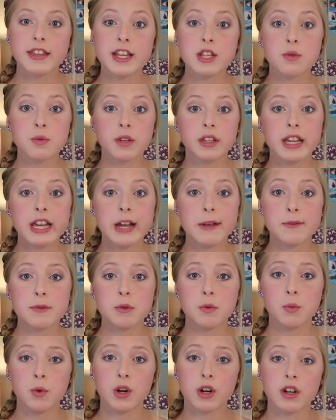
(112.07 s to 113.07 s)
This really helps
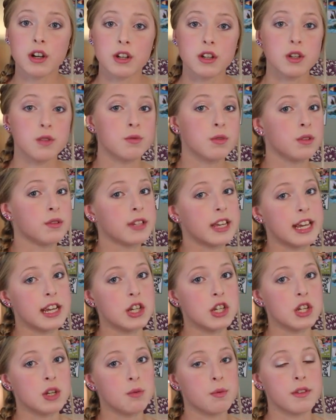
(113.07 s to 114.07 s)
me work on good
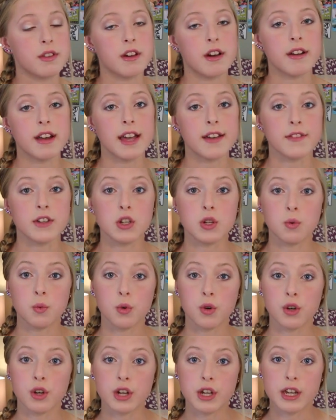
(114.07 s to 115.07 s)
rotation without having to
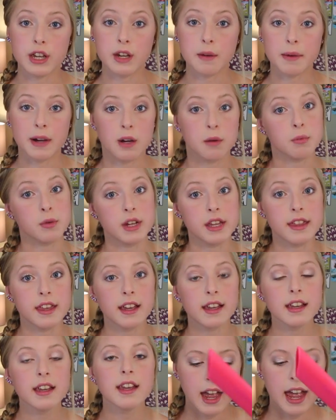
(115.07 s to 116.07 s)
worry about
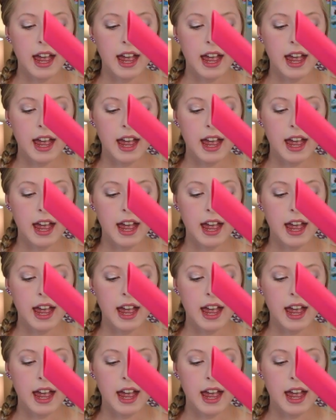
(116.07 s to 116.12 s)
breathing.